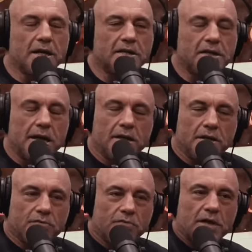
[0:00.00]
stand
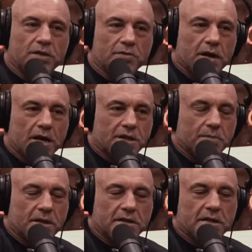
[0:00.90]
in the right. There's direction nobody
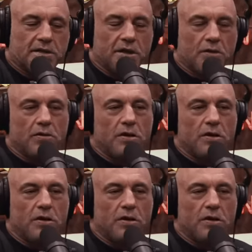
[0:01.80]
who's not that's evil. The though. only